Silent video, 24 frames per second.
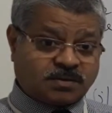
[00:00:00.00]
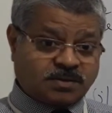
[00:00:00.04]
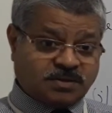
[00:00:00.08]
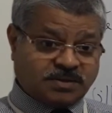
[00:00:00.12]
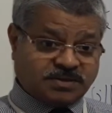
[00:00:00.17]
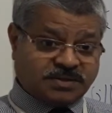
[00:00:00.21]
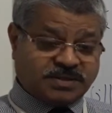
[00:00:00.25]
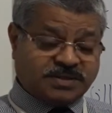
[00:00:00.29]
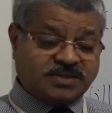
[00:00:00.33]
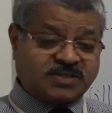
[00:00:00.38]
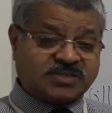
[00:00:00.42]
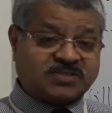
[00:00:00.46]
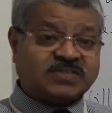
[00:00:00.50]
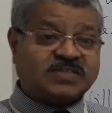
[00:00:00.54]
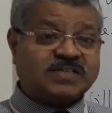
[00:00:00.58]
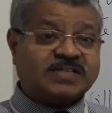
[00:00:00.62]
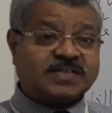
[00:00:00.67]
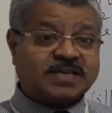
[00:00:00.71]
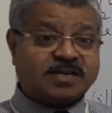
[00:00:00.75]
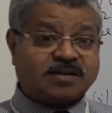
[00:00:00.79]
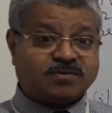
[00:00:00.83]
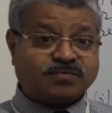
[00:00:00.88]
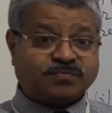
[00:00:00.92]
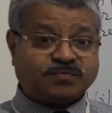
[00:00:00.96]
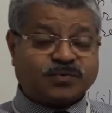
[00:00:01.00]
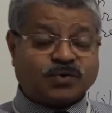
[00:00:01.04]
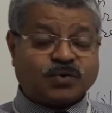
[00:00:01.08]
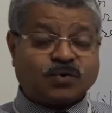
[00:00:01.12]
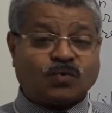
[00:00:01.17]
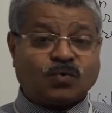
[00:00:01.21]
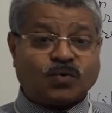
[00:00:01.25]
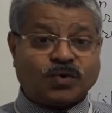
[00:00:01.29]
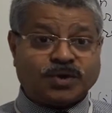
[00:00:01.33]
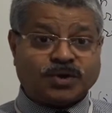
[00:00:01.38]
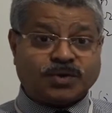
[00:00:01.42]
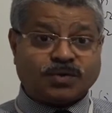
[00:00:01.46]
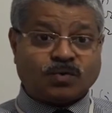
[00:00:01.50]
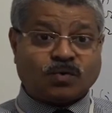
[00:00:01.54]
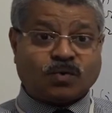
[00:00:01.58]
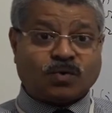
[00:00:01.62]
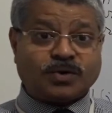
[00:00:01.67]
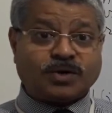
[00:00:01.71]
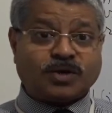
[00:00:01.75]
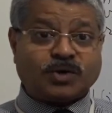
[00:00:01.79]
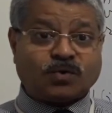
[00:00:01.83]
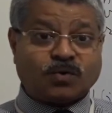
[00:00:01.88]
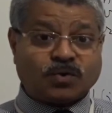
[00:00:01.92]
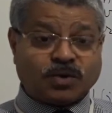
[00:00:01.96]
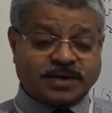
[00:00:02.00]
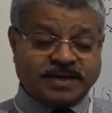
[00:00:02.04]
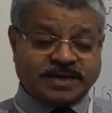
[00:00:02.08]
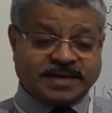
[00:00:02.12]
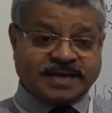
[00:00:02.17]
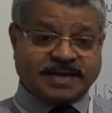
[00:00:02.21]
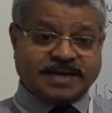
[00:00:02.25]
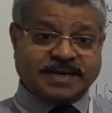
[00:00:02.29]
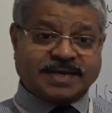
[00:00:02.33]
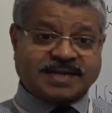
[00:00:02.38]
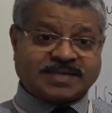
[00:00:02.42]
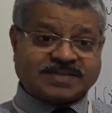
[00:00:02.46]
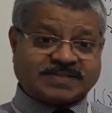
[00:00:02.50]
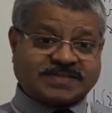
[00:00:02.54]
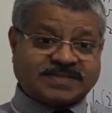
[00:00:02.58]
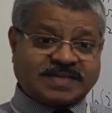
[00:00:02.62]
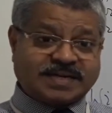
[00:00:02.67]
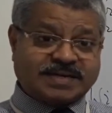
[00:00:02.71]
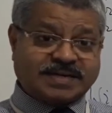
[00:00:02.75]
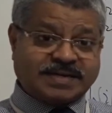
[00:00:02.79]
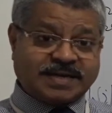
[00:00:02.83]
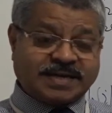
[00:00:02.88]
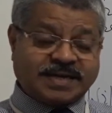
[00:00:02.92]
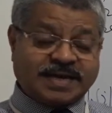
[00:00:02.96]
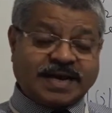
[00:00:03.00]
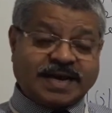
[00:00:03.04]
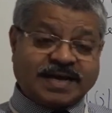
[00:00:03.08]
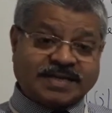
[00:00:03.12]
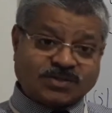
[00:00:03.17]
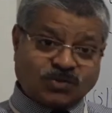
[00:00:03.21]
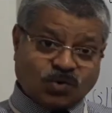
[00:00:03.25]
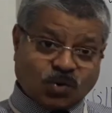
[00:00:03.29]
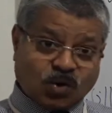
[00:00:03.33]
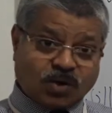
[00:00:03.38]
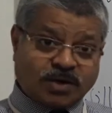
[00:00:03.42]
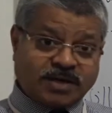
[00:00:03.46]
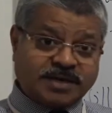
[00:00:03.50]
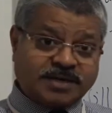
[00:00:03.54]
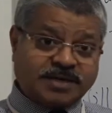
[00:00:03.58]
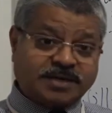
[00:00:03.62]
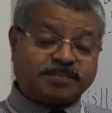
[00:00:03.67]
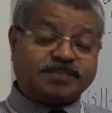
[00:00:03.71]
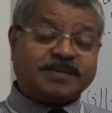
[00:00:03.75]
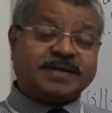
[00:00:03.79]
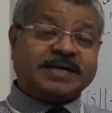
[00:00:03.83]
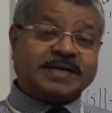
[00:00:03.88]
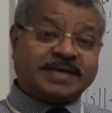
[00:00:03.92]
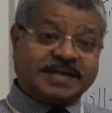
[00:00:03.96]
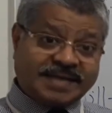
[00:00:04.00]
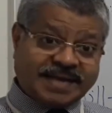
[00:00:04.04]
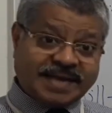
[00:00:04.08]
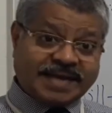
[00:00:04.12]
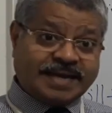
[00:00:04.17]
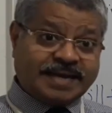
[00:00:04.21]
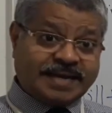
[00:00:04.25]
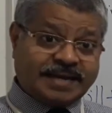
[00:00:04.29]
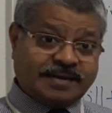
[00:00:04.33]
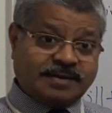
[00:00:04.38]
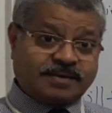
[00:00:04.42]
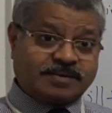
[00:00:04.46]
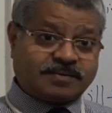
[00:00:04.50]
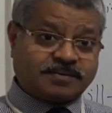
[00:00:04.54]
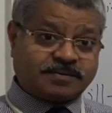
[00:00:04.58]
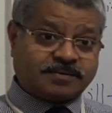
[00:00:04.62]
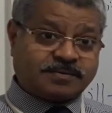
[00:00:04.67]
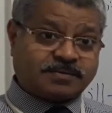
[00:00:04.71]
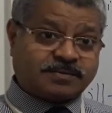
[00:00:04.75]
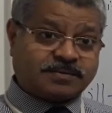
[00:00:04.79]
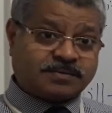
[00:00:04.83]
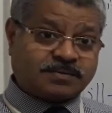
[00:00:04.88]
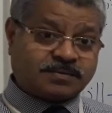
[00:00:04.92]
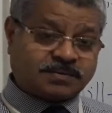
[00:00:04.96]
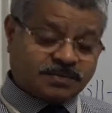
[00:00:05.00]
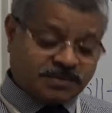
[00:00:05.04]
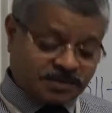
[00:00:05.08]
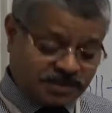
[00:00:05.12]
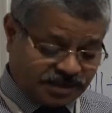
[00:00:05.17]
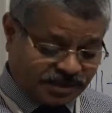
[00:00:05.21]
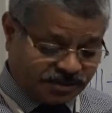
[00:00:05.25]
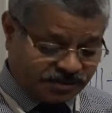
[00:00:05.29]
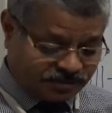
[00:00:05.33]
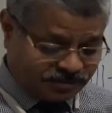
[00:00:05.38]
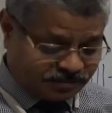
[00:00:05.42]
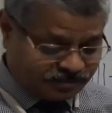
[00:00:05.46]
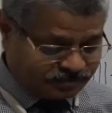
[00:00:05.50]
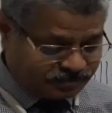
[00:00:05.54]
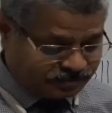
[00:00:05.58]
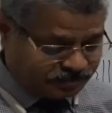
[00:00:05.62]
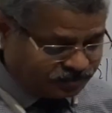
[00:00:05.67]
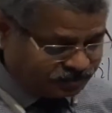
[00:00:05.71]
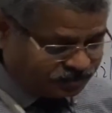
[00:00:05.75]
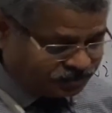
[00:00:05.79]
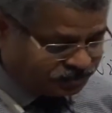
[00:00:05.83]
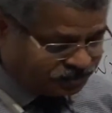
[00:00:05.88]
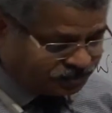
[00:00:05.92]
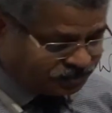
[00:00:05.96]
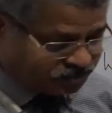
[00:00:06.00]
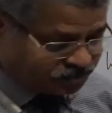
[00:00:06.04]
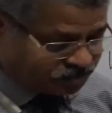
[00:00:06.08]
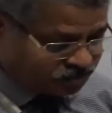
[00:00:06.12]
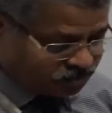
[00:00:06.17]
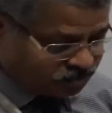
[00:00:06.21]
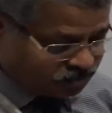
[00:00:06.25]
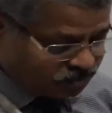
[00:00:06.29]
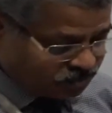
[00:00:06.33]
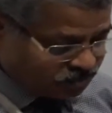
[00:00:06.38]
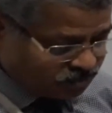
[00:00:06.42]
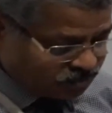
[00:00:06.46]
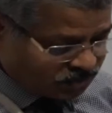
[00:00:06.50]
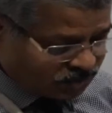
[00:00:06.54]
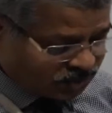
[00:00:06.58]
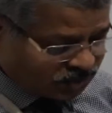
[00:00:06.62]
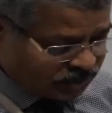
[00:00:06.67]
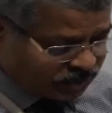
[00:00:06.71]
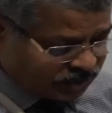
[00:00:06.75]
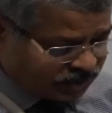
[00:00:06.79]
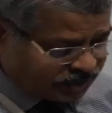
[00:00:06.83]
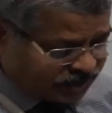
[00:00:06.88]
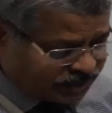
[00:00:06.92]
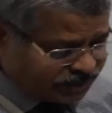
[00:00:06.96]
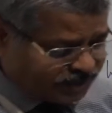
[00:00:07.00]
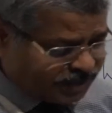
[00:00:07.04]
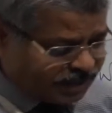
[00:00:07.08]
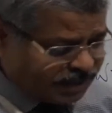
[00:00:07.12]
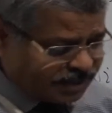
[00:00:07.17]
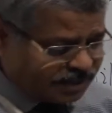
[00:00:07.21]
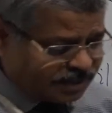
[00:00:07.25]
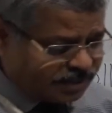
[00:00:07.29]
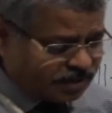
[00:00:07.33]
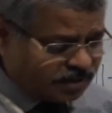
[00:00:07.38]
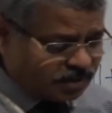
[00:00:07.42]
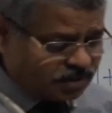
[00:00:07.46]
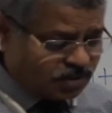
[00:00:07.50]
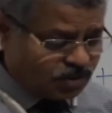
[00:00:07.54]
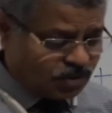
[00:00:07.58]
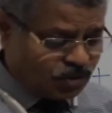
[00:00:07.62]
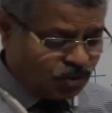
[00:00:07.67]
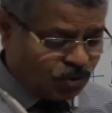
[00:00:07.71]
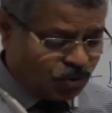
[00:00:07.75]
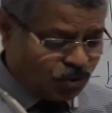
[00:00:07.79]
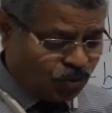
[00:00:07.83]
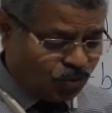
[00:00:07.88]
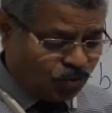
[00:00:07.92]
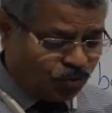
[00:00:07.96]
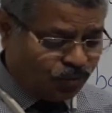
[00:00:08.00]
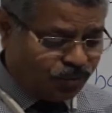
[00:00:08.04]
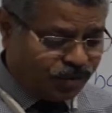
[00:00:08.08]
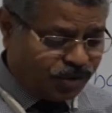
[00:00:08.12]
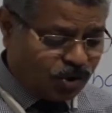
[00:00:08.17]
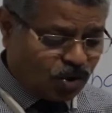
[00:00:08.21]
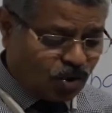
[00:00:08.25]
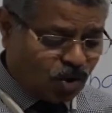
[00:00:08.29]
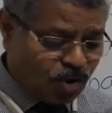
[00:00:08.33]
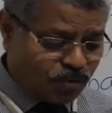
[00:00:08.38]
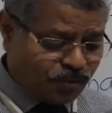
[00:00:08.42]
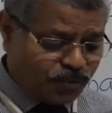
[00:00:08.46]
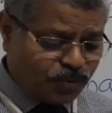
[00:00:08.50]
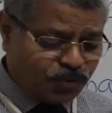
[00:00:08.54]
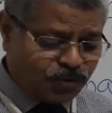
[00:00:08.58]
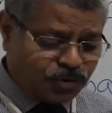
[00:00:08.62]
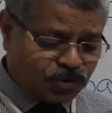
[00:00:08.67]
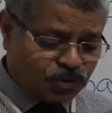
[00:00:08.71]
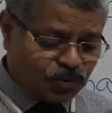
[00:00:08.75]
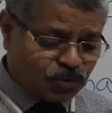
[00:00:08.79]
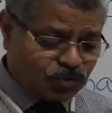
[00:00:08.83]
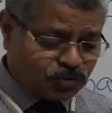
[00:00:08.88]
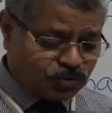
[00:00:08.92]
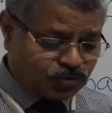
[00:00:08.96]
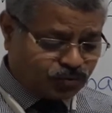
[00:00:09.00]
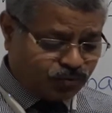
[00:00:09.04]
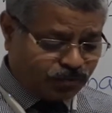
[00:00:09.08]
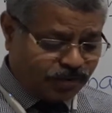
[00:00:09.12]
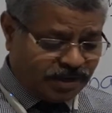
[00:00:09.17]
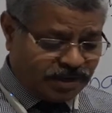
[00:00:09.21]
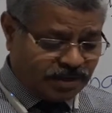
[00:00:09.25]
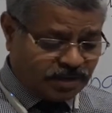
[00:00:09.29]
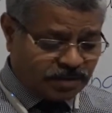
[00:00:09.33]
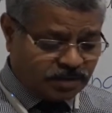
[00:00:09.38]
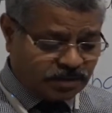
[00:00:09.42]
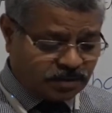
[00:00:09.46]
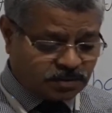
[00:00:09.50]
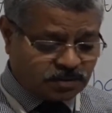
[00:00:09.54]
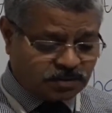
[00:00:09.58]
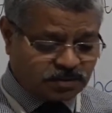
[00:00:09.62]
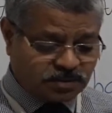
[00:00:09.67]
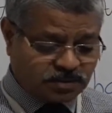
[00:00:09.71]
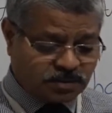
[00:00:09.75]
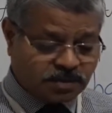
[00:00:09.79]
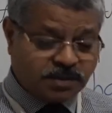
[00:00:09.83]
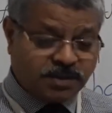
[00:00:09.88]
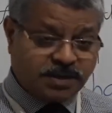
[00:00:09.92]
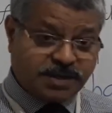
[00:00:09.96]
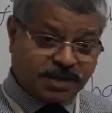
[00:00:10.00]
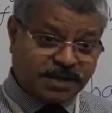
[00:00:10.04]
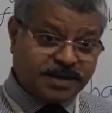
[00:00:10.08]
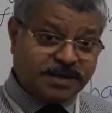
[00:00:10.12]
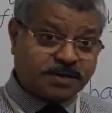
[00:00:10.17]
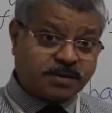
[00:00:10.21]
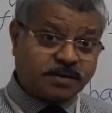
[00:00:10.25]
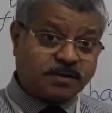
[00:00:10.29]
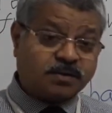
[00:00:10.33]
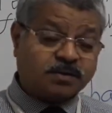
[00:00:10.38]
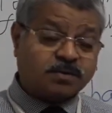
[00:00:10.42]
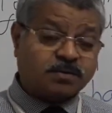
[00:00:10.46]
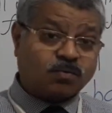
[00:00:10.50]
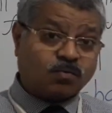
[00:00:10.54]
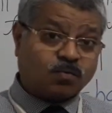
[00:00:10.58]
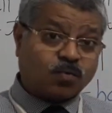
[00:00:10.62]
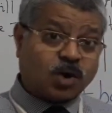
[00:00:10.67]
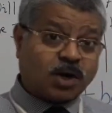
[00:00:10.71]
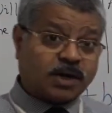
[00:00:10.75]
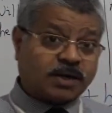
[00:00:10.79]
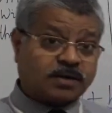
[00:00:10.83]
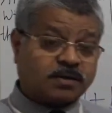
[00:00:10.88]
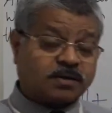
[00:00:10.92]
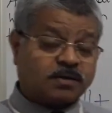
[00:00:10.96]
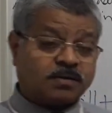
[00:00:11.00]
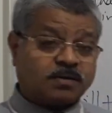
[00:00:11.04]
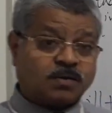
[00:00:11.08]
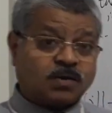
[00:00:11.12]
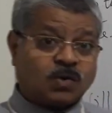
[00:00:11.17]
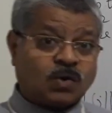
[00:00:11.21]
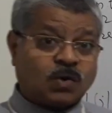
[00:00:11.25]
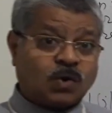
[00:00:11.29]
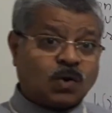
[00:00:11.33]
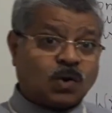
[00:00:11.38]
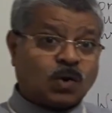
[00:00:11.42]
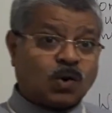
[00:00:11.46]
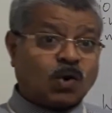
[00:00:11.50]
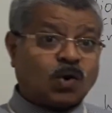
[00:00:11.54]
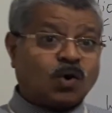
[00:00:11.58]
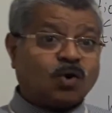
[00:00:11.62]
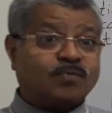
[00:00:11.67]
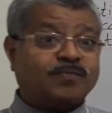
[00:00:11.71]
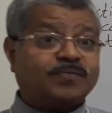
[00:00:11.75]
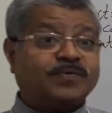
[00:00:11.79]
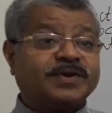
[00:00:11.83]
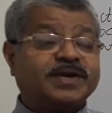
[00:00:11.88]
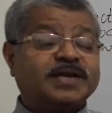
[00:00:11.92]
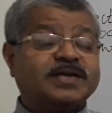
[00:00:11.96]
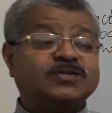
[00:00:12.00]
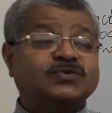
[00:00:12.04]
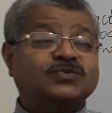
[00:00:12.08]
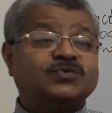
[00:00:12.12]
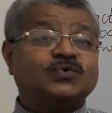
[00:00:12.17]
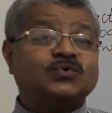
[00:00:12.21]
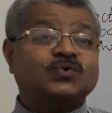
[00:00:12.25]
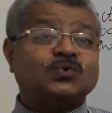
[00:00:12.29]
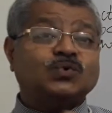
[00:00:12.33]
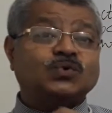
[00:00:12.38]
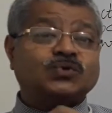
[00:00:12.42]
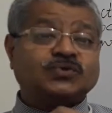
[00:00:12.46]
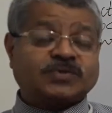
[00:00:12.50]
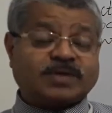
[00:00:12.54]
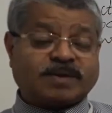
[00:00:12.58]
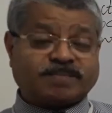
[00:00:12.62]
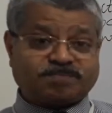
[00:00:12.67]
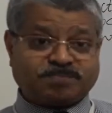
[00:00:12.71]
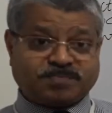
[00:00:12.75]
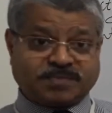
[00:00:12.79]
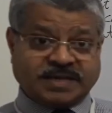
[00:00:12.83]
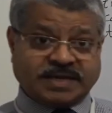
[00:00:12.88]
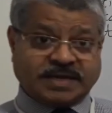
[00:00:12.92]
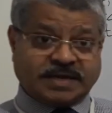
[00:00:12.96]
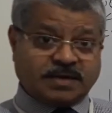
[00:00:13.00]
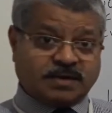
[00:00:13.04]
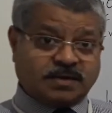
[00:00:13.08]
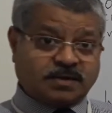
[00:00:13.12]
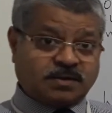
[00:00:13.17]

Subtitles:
the decision for going on a holiday next Sunday has already been taken. Right? Then we often use will in what? Offering to do something,